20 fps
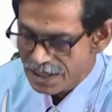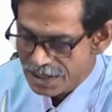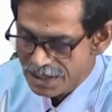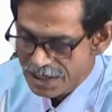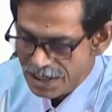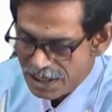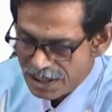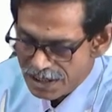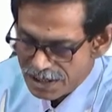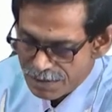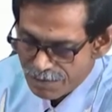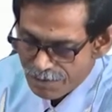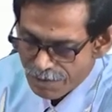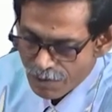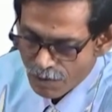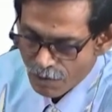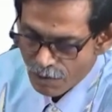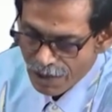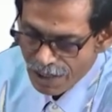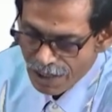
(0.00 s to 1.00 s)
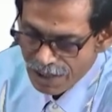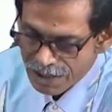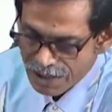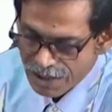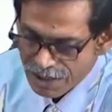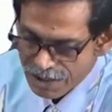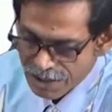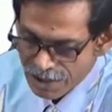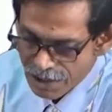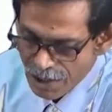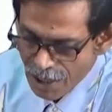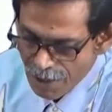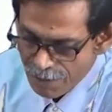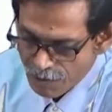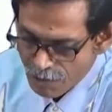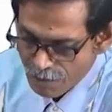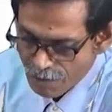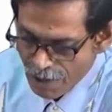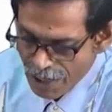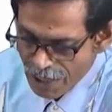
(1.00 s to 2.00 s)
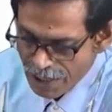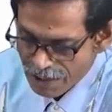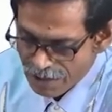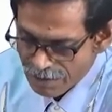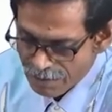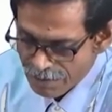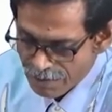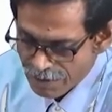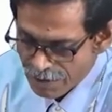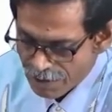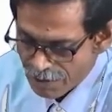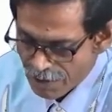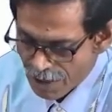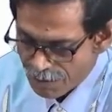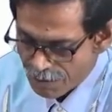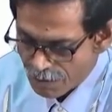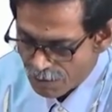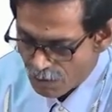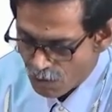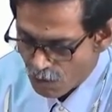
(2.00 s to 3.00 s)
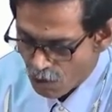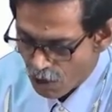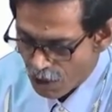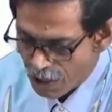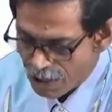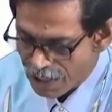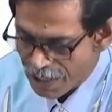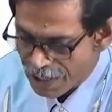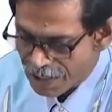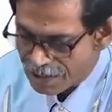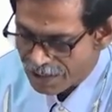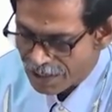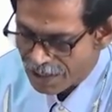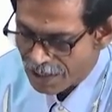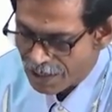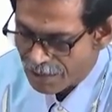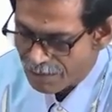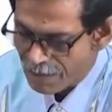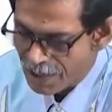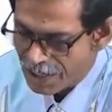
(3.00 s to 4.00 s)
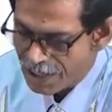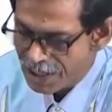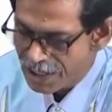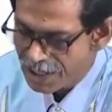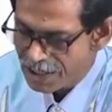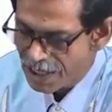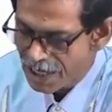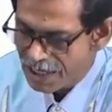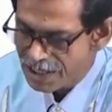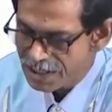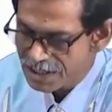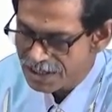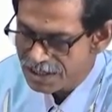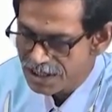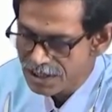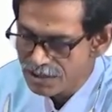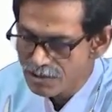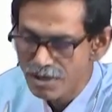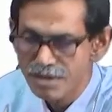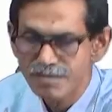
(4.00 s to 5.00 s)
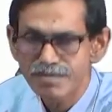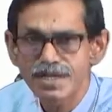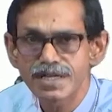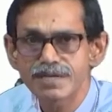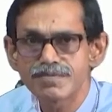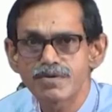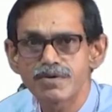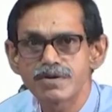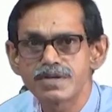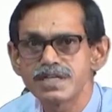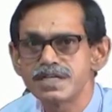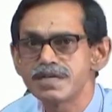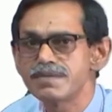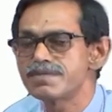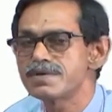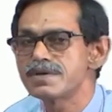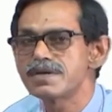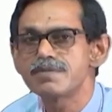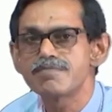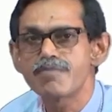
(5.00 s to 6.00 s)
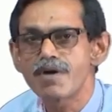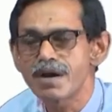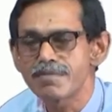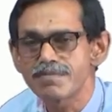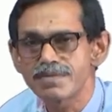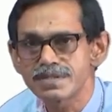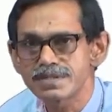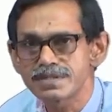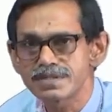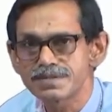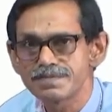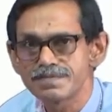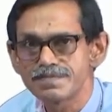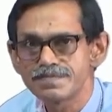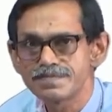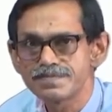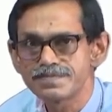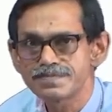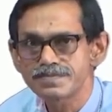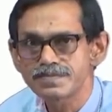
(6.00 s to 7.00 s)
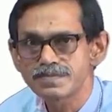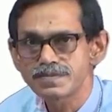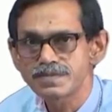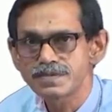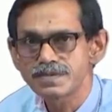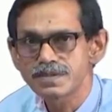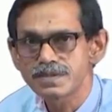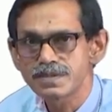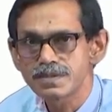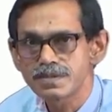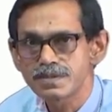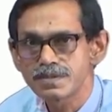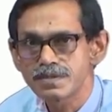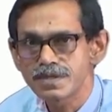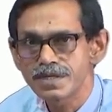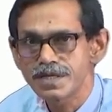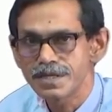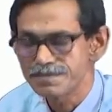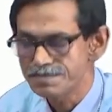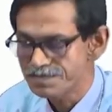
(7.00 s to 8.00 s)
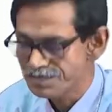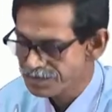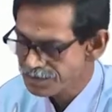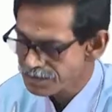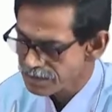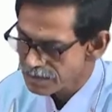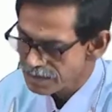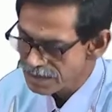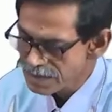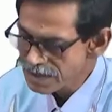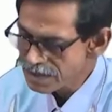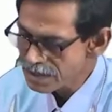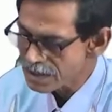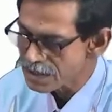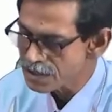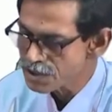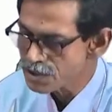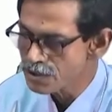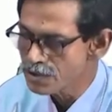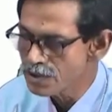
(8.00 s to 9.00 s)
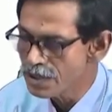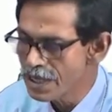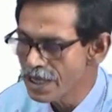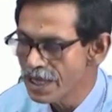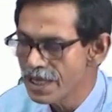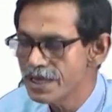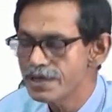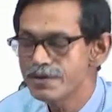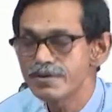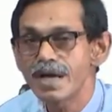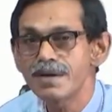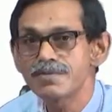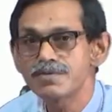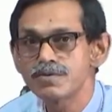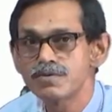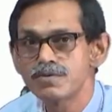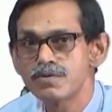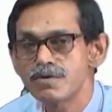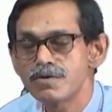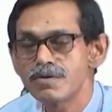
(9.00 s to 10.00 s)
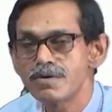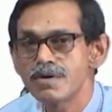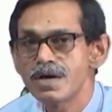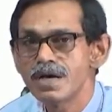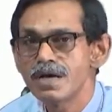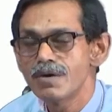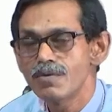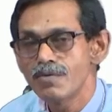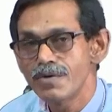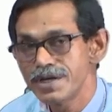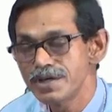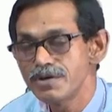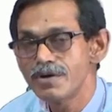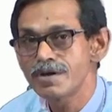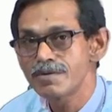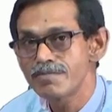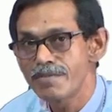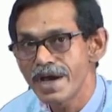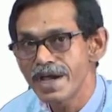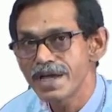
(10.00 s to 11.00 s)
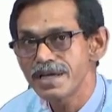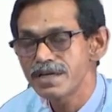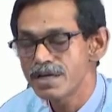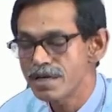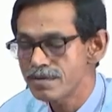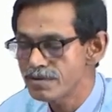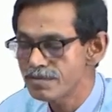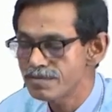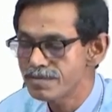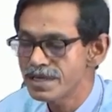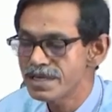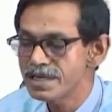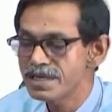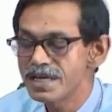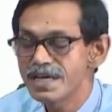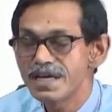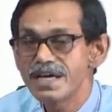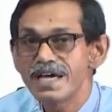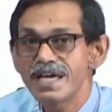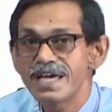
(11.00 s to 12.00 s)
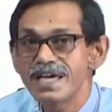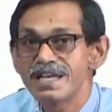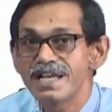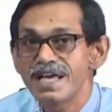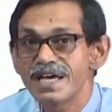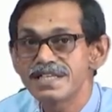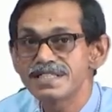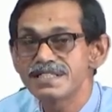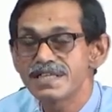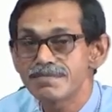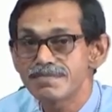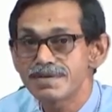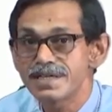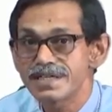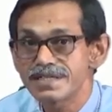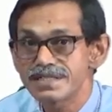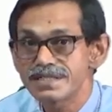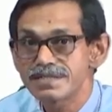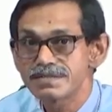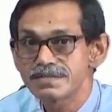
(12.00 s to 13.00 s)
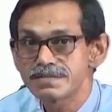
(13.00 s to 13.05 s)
this well, this you have to buy, you have to call like there are many 96 well plate for different purpose. Okay. So, you have to go, when you are buying you have to plate ELISA plate.